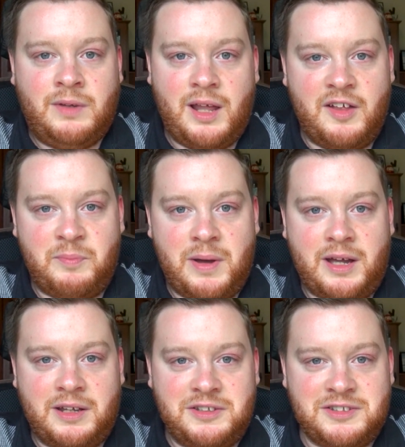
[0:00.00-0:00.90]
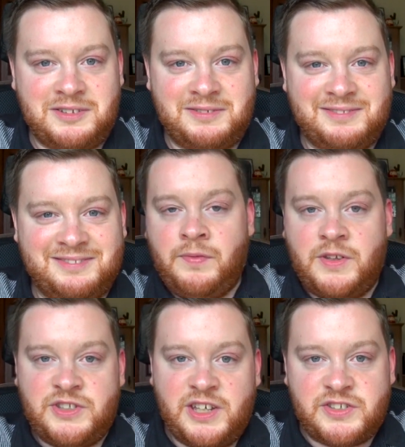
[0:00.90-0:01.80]
I love bargains. The
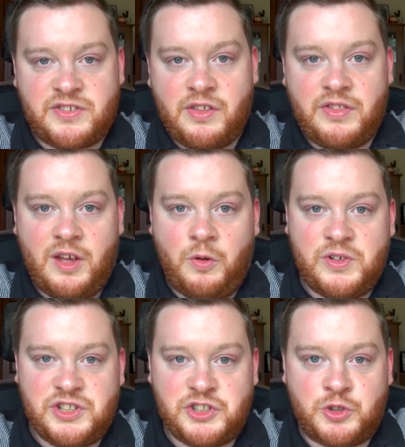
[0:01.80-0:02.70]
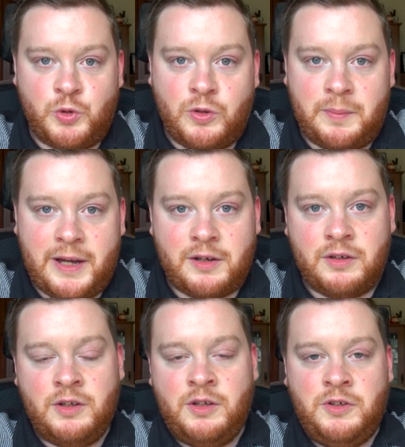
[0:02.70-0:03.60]
sixth thing which is cool about
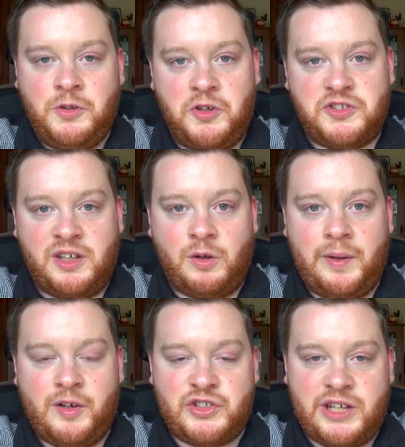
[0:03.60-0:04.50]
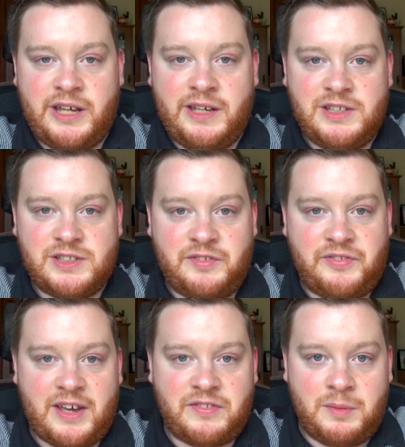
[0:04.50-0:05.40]
using a wheelchair is the
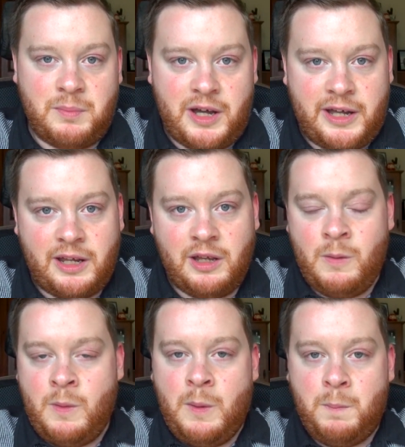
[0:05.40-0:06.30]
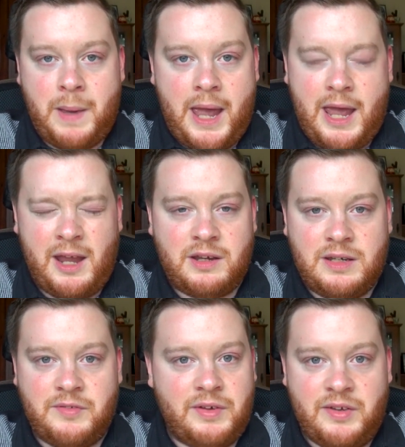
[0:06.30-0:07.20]
fact that my bag
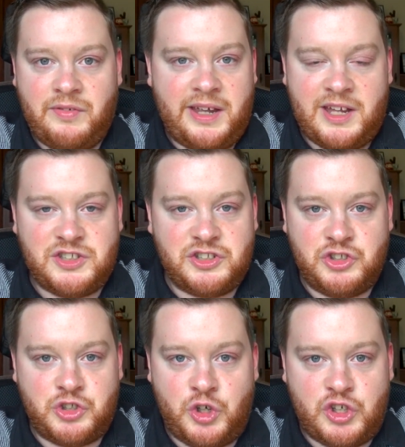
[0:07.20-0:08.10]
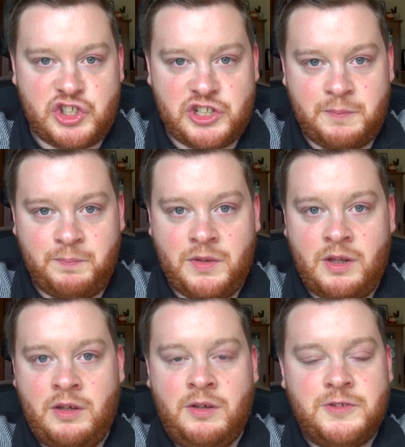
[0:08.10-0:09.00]
never ever gets searched.
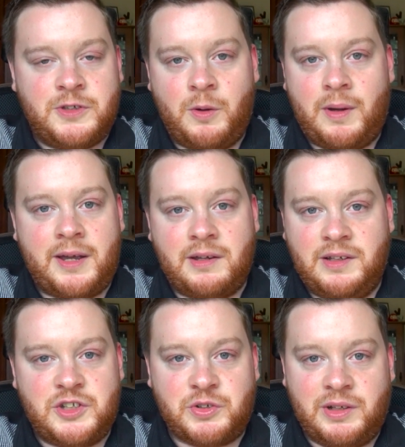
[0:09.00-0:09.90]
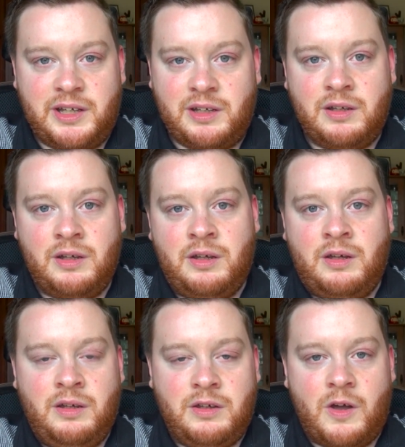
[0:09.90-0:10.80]
So I can literally
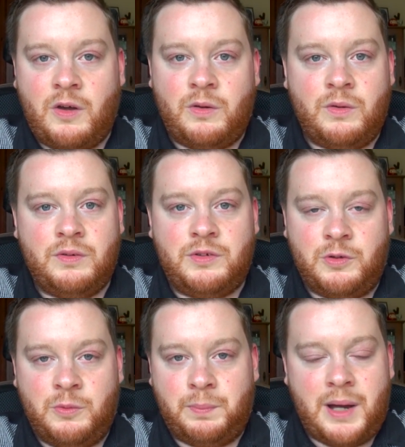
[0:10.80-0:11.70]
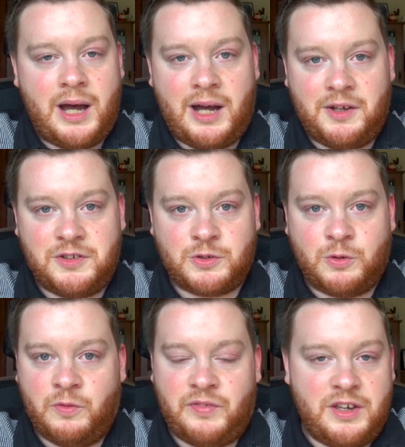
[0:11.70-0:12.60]
go to bars
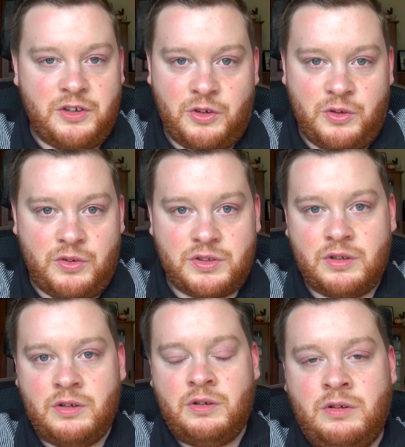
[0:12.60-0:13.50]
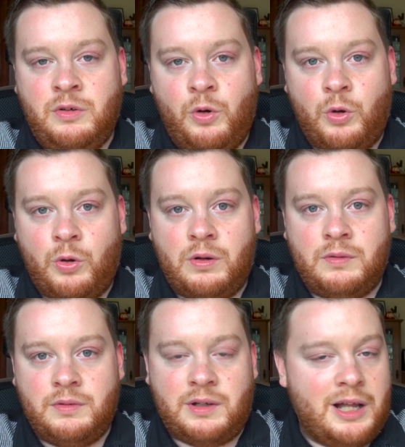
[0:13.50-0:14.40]
or venues or
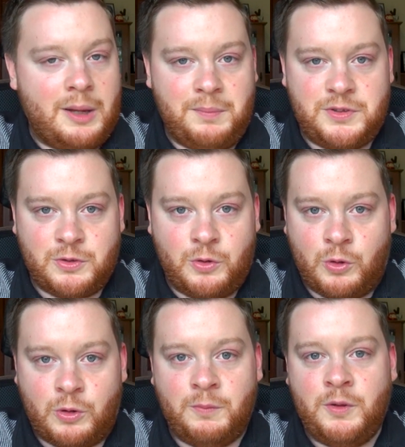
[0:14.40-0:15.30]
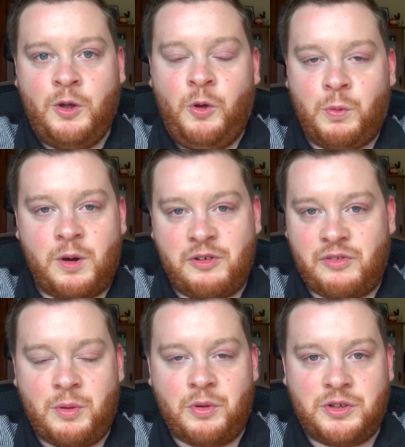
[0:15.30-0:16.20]
clubs or wherever
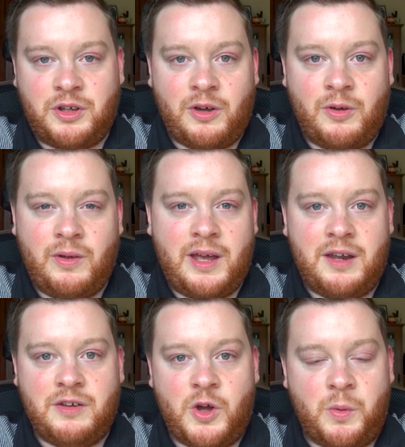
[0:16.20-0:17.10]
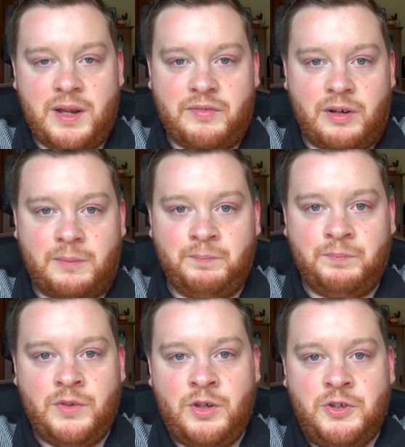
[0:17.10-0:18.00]
I want to go and no one ever
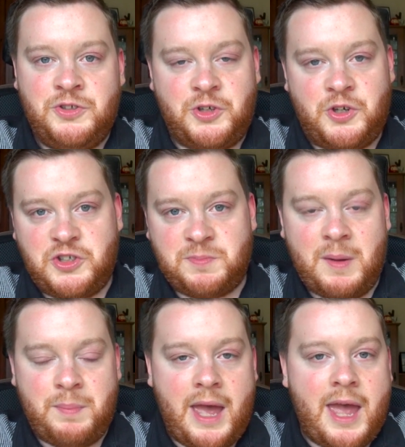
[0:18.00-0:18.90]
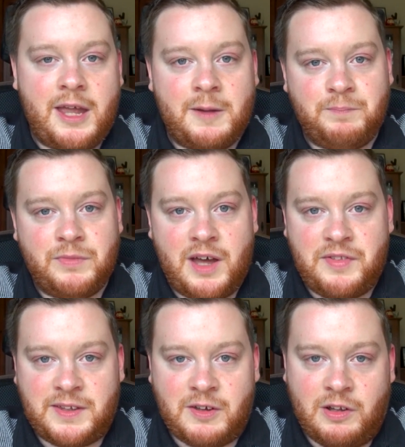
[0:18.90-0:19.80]
searches my bag. I
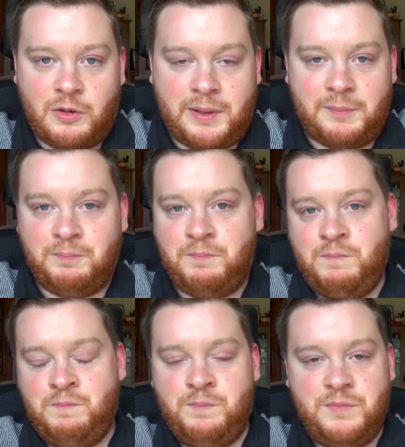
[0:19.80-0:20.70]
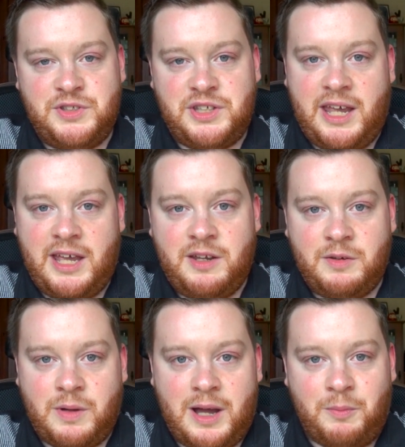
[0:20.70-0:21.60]
think they're a little bit scared,
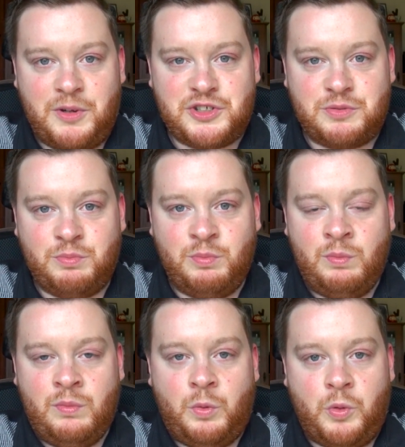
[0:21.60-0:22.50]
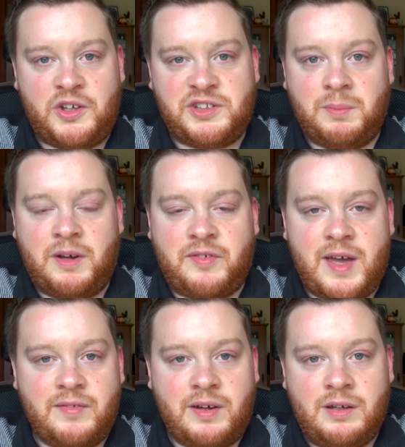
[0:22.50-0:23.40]
which works in my
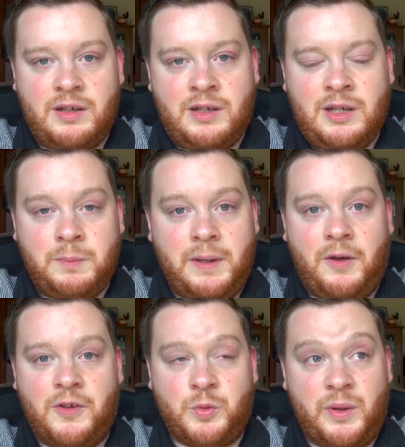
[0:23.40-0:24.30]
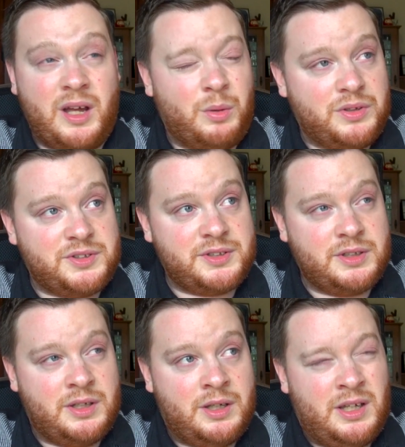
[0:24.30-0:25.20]
favour, because when I was
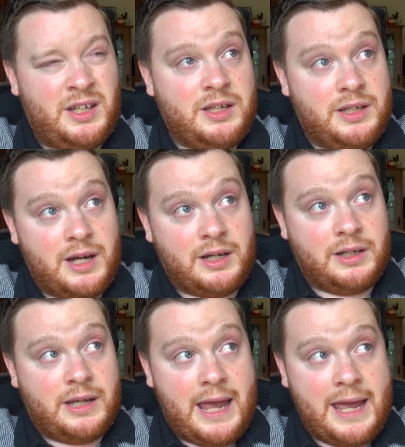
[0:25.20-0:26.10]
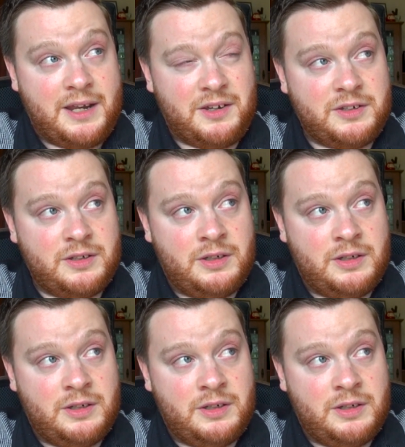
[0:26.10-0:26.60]
young and